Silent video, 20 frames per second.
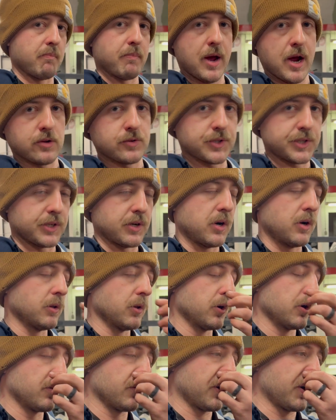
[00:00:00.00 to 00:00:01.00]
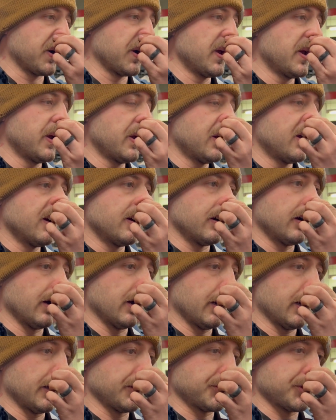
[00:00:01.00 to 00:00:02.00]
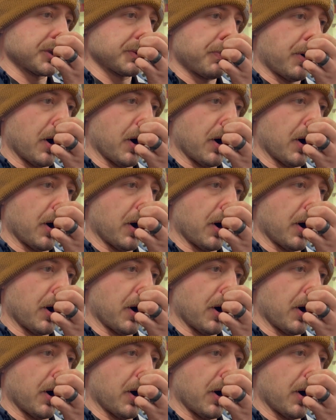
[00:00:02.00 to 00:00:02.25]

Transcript: bouncing all over. It's just